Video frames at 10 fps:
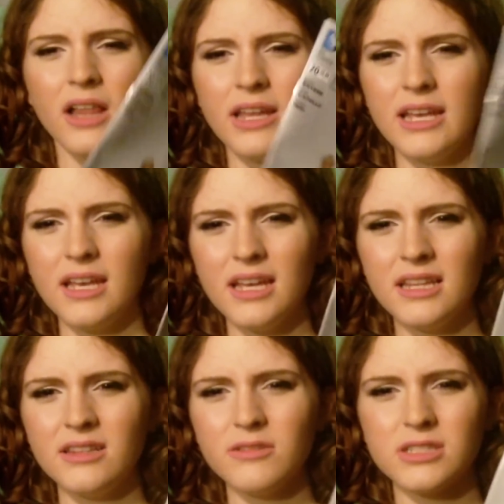like,
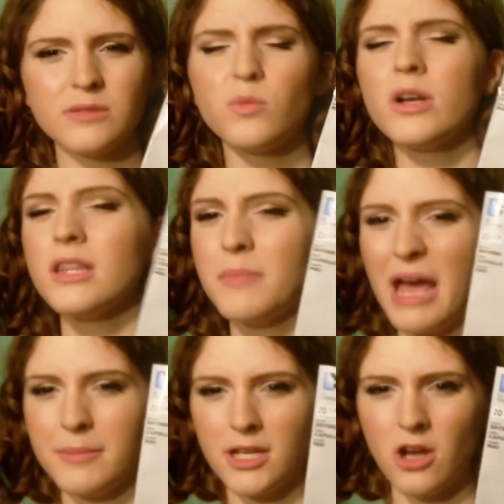in one of the
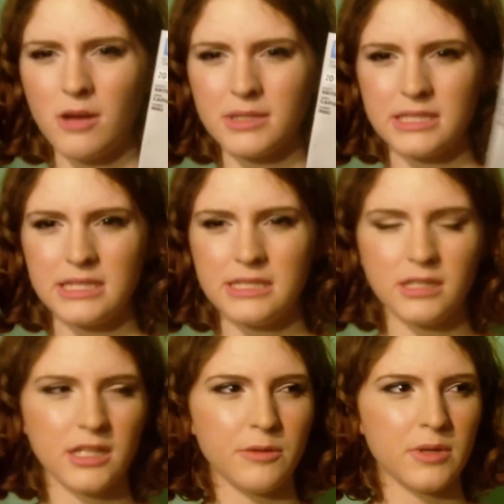Batman comics, he was
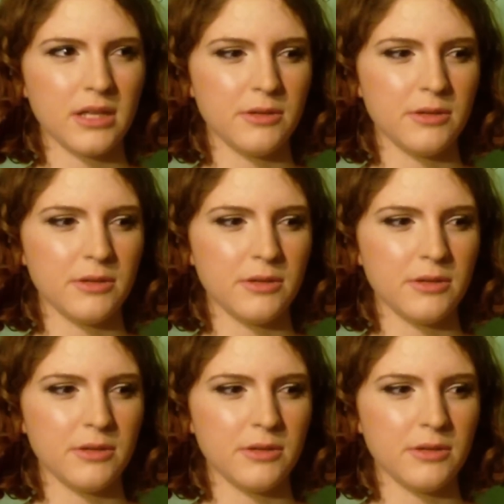dealing